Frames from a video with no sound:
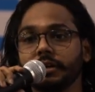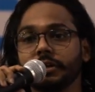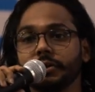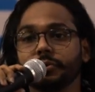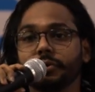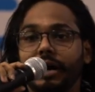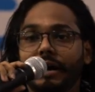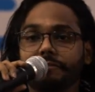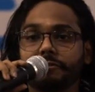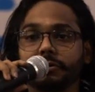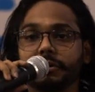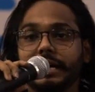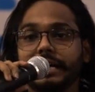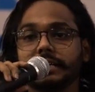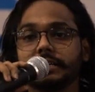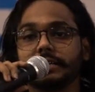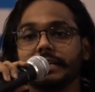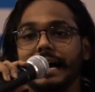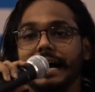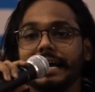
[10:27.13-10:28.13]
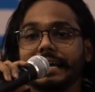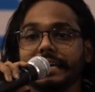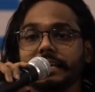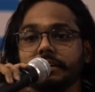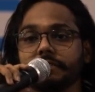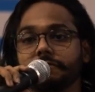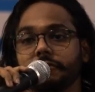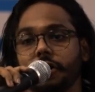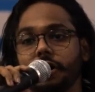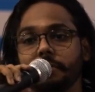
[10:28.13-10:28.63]
You have to write a DAG in
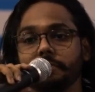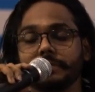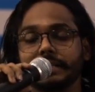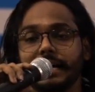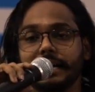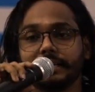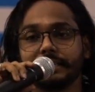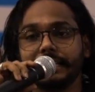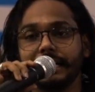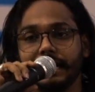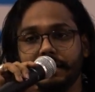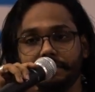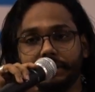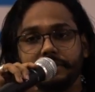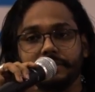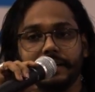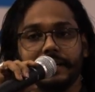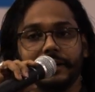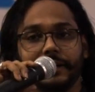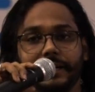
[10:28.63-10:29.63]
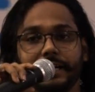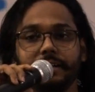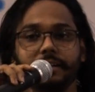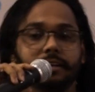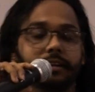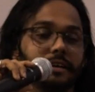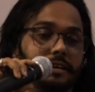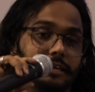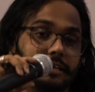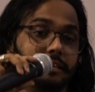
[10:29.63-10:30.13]
a form that they have decided,
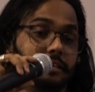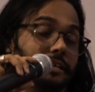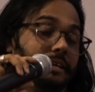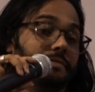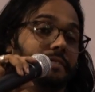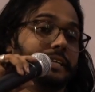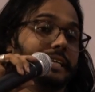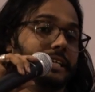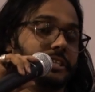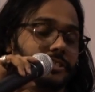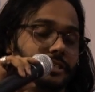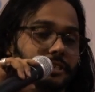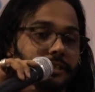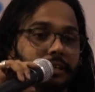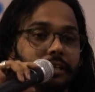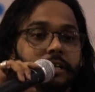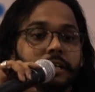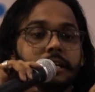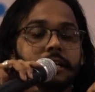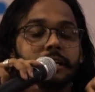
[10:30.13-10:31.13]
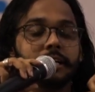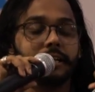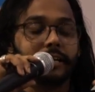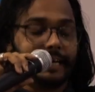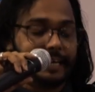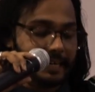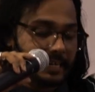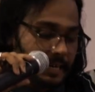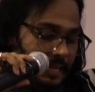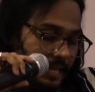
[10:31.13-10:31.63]
the definition,
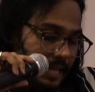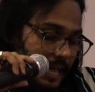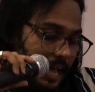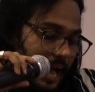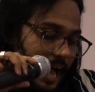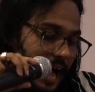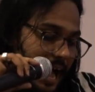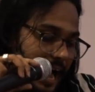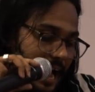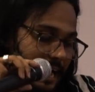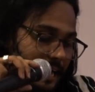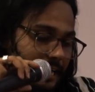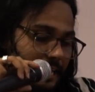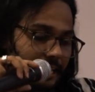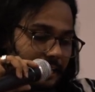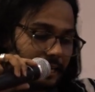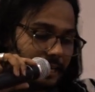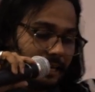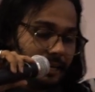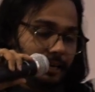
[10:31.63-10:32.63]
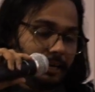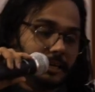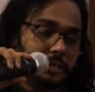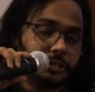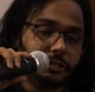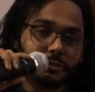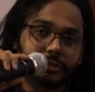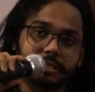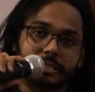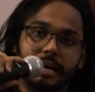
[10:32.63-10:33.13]
right? And
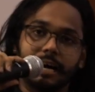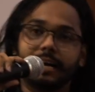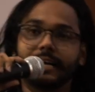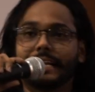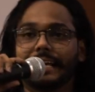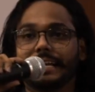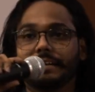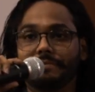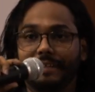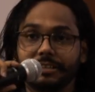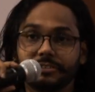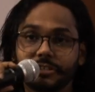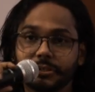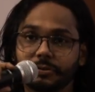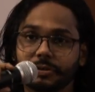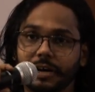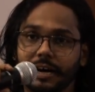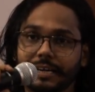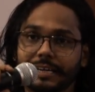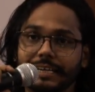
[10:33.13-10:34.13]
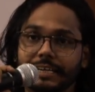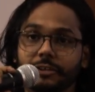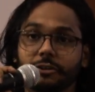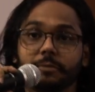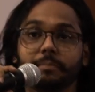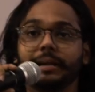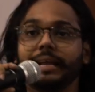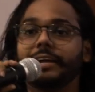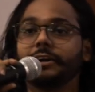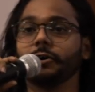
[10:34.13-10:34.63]
you start, and once you run it,
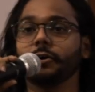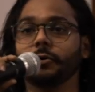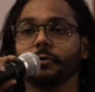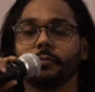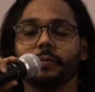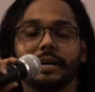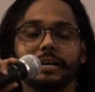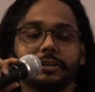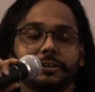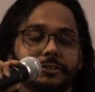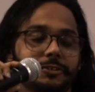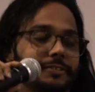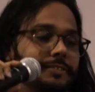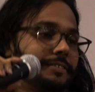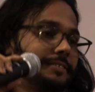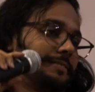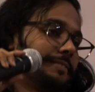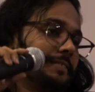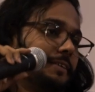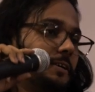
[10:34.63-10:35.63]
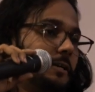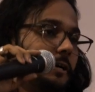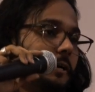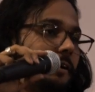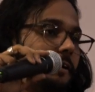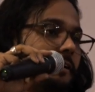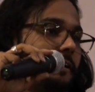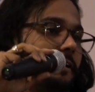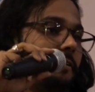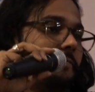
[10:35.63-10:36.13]
you'll be like, oh, wonders,
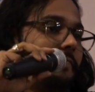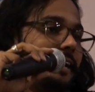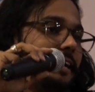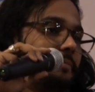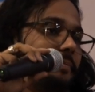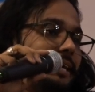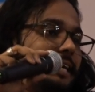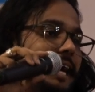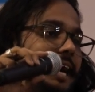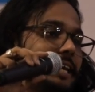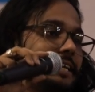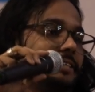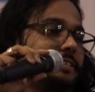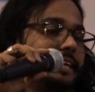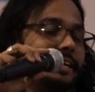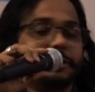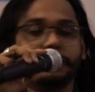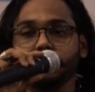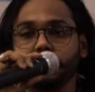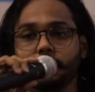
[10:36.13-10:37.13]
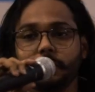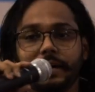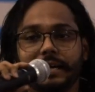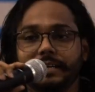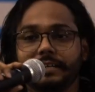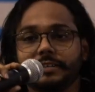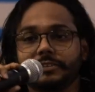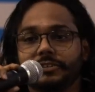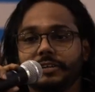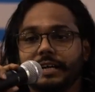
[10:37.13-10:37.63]
where my DAG is, I don't know where
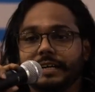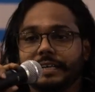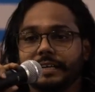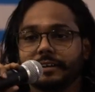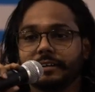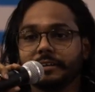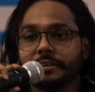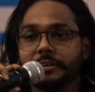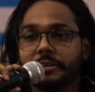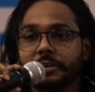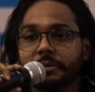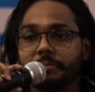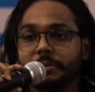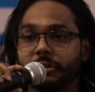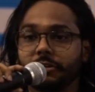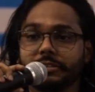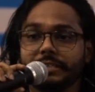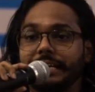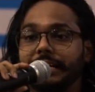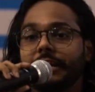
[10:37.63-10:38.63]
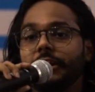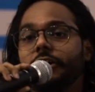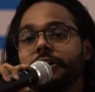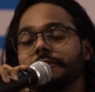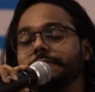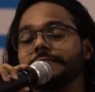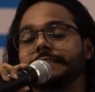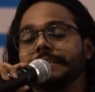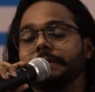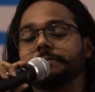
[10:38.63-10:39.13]
it is running. Because there are a lot
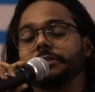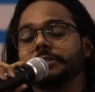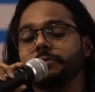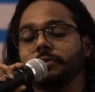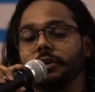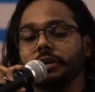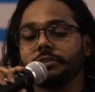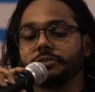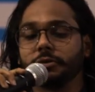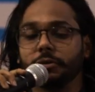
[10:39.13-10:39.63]
of steps involved.